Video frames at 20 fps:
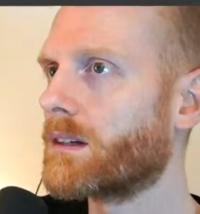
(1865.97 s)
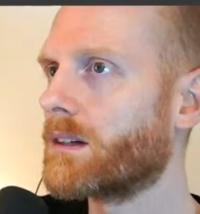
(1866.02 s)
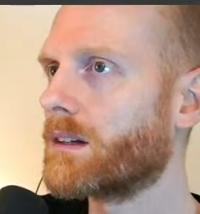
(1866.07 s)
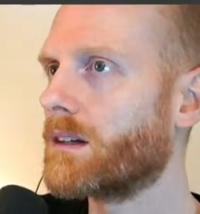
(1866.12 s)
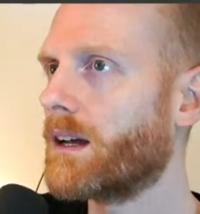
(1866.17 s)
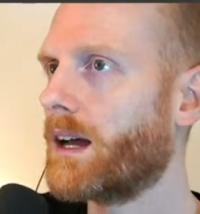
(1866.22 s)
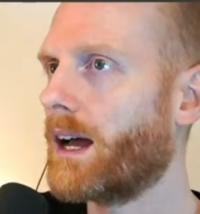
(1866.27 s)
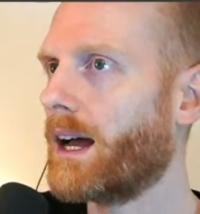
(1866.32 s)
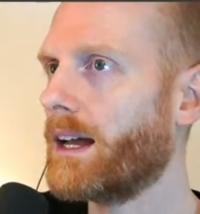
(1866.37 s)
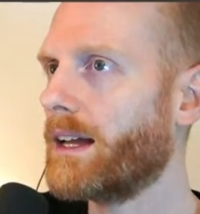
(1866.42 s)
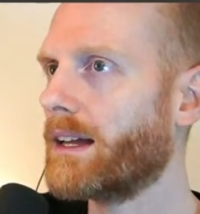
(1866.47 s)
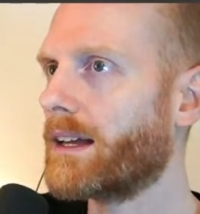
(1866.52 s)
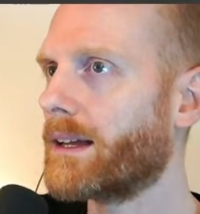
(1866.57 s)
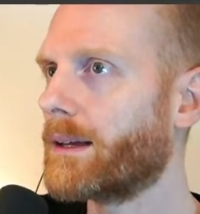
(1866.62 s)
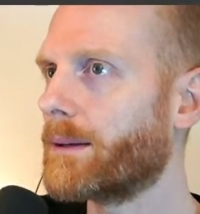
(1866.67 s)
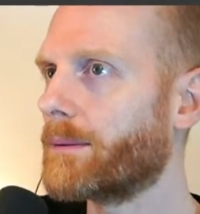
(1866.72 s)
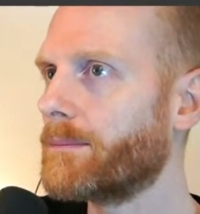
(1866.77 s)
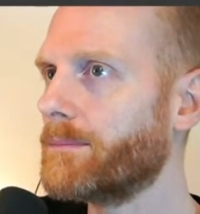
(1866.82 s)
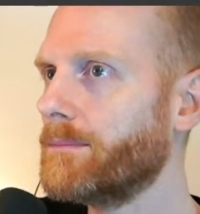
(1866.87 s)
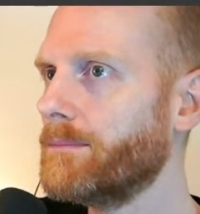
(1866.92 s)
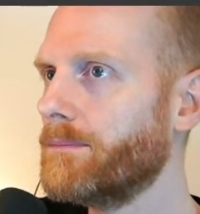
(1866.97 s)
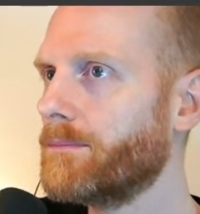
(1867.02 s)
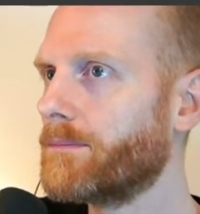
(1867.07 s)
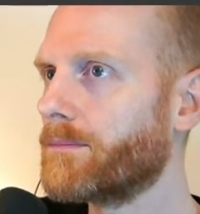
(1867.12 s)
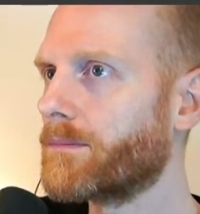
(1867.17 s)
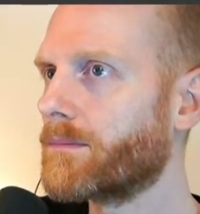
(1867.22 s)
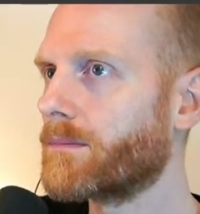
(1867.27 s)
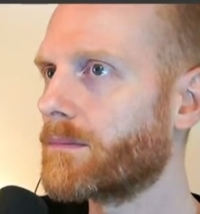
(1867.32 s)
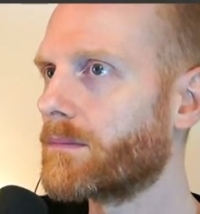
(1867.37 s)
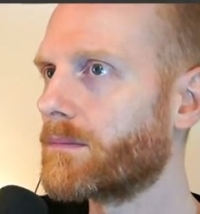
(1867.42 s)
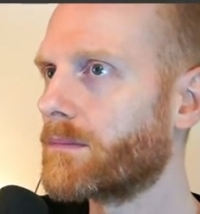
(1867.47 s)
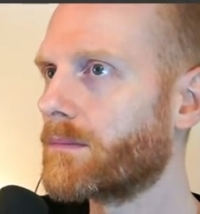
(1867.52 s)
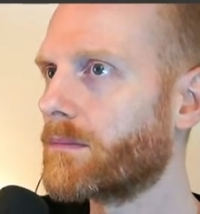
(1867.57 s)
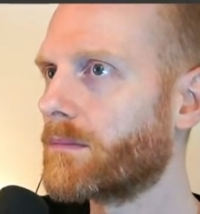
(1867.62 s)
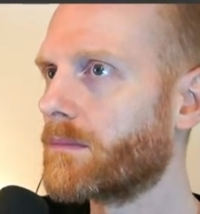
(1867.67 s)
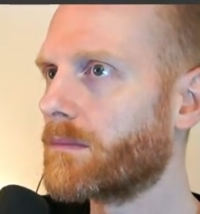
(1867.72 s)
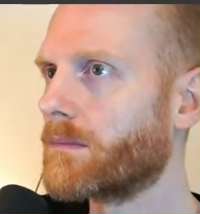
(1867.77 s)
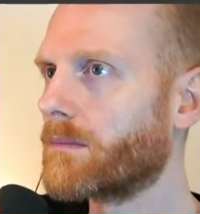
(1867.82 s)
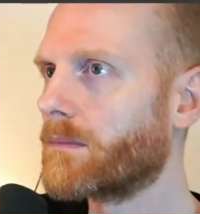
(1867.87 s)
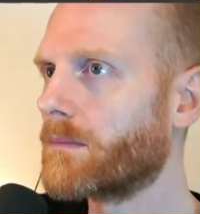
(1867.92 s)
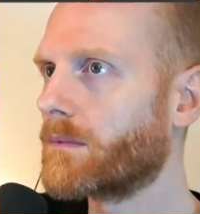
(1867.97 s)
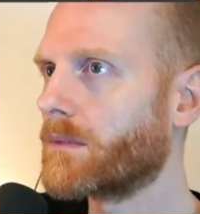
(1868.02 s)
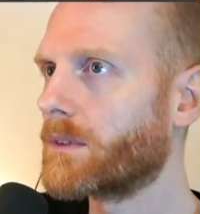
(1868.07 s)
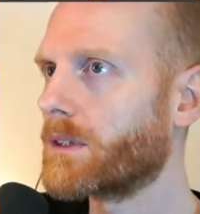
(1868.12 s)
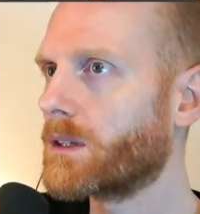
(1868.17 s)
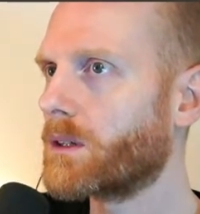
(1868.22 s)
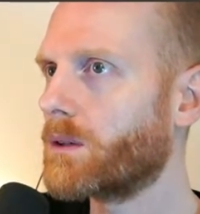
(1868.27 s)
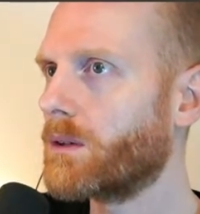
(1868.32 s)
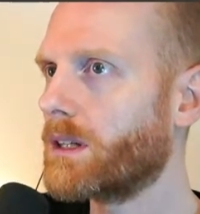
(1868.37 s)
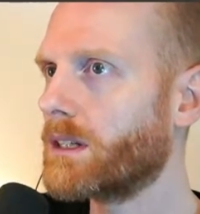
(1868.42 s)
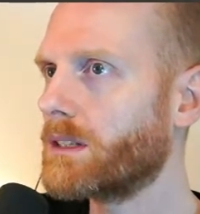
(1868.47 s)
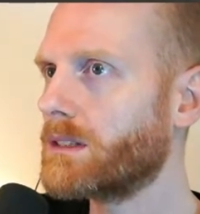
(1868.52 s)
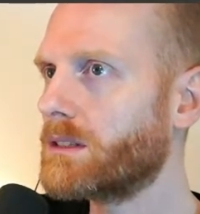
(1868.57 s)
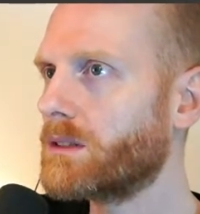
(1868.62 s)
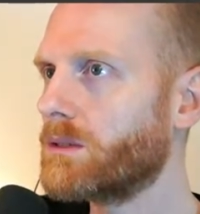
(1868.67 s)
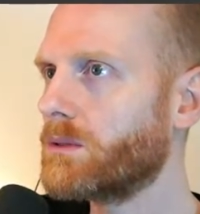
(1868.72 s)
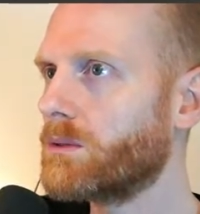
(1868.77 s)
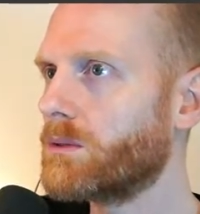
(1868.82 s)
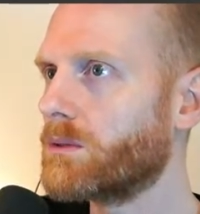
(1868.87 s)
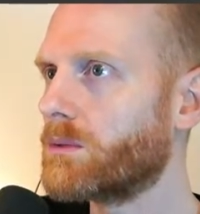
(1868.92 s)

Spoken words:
I am going to,